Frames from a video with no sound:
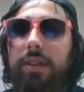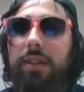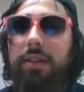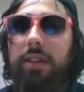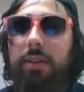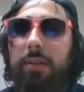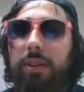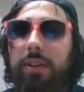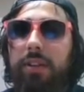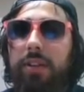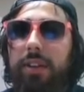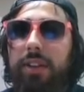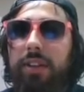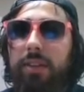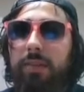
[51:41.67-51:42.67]
Sounds like a pretty
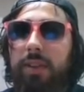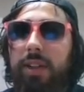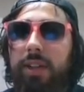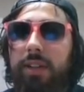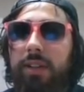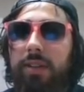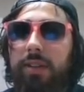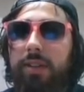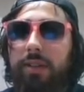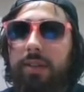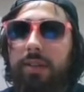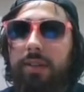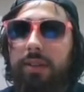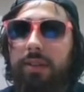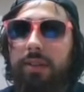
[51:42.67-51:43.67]
sexy place, dude.